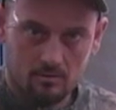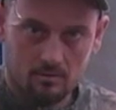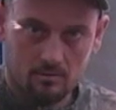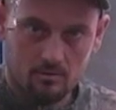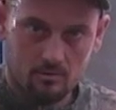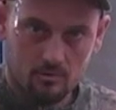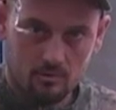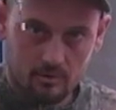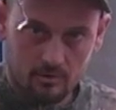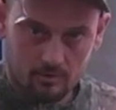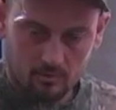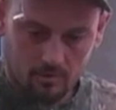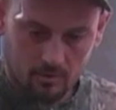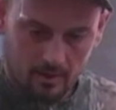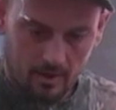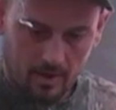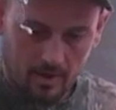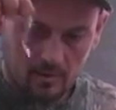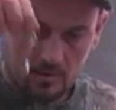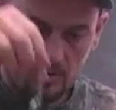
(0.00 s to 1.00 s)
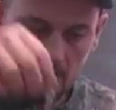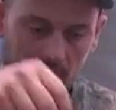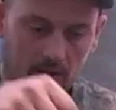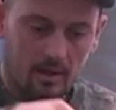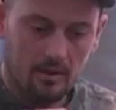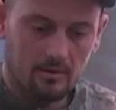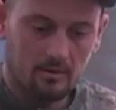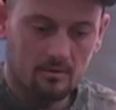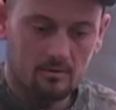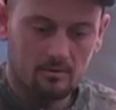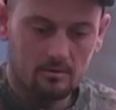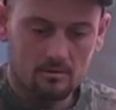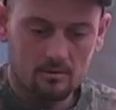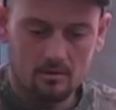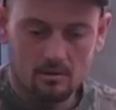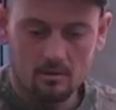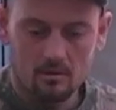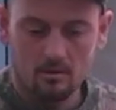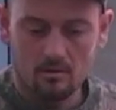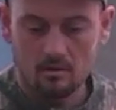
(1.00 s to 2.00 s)
screen door latch, on
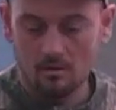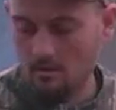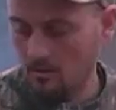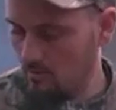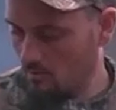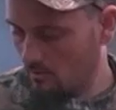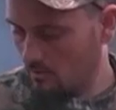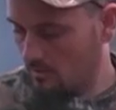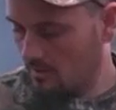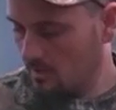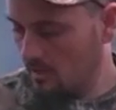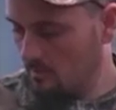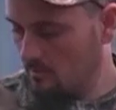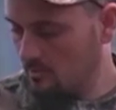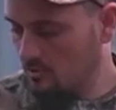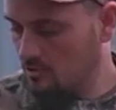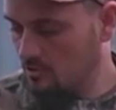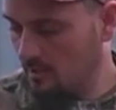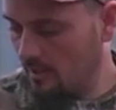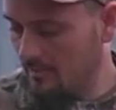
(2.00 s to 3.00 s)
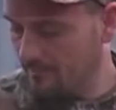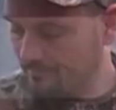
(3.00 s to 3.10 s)
in order to keep it shut.